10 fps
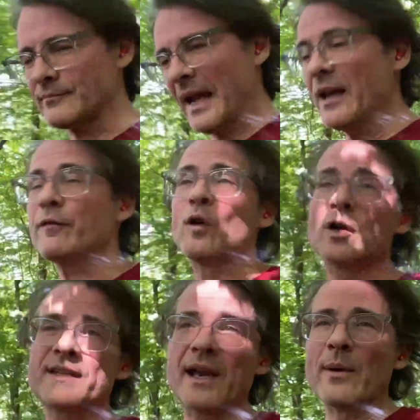And of course,
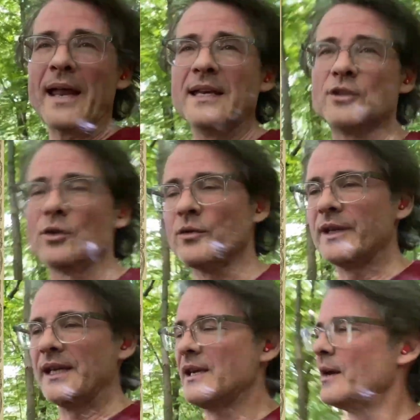they ran into the